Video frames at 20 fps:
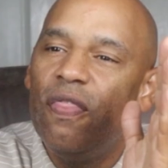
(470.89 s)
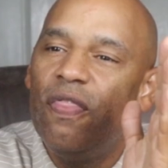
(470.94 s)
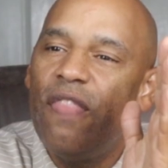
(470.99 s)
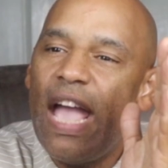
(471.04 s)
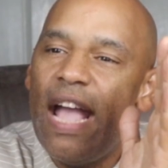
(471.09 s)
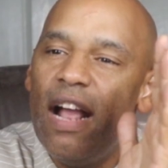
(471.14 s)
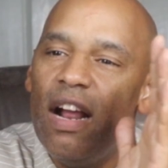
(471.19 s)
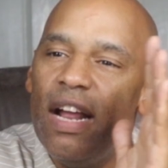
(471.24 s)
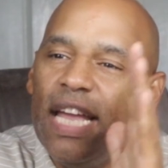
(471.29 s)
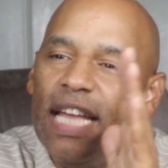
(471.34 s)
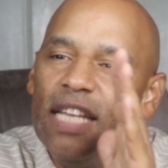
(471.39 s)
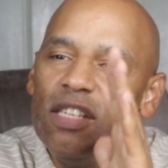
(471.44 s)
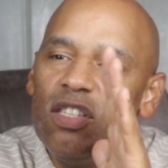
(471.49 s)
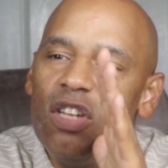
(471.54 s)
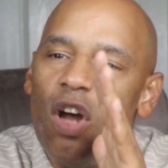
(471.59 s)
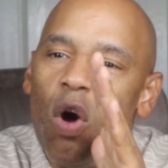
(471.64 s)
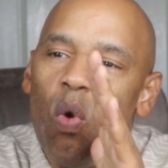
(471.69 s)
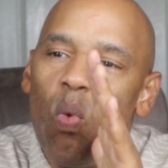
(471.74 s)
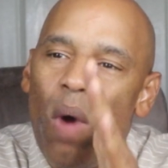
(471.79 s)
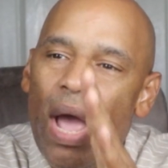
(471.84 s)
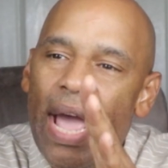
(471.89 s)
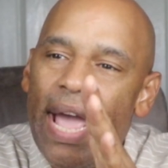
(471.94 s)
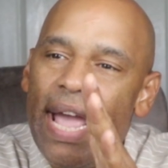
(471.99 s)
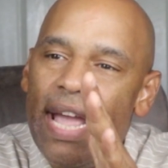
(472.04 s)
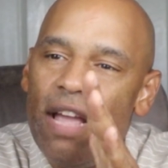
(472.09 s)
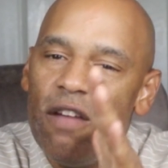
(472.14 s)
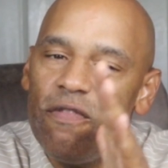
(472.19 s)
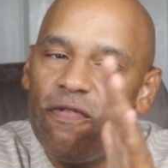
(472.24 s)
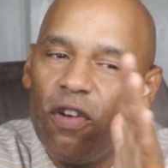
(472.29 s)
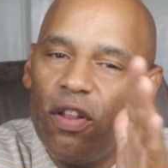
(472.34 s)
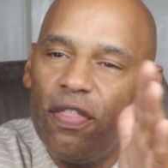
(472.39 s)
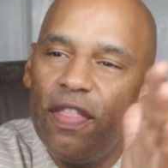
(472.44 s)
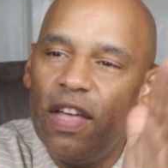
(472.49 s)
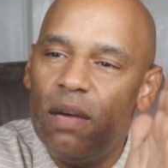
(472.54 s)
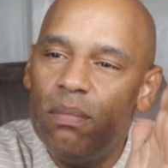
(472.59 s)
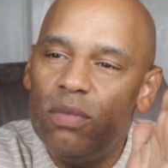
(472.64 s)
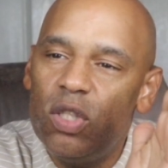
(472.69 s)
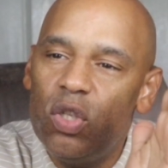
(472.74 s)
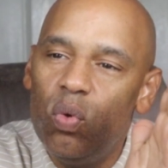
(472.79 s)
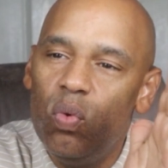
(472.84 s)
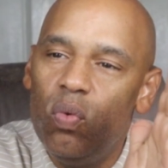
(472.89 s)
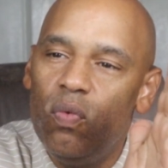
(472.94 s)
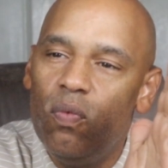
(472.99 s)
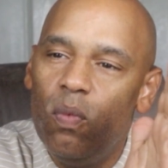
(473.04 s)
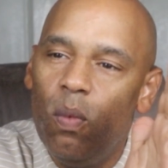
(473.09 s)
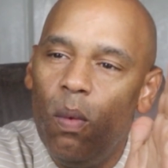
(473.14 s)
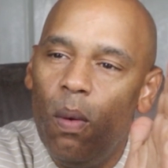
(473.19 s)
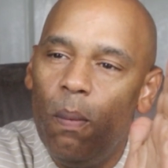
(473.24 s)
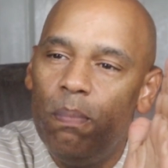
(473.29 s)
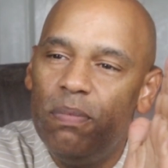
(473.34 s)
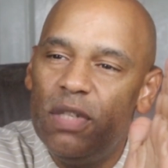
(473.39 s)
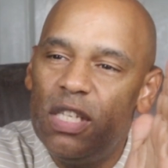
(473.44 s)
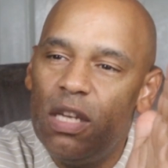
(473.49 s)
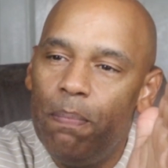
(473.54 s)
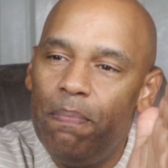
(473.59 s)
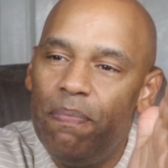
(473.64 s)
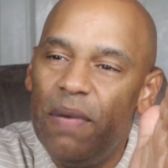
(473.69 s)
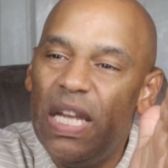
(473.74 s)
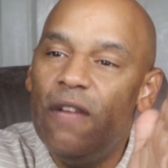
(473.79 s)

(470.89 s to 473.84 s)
There is no way for them to